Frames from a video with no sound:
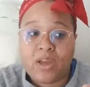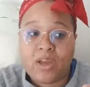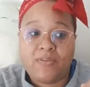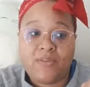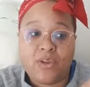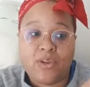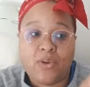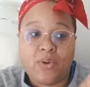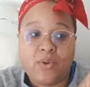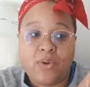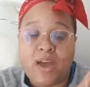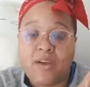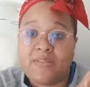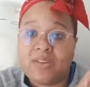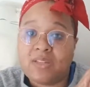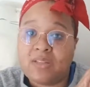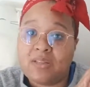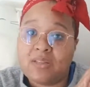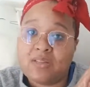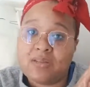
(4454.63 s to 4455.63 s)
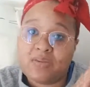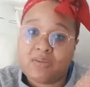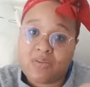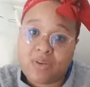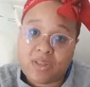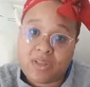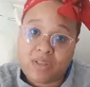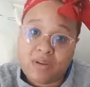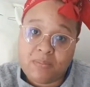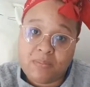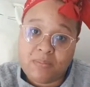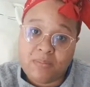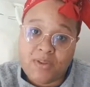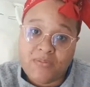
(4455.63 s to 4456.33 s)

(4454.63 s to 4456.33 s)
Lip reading: if you don't have a sense of rhythm,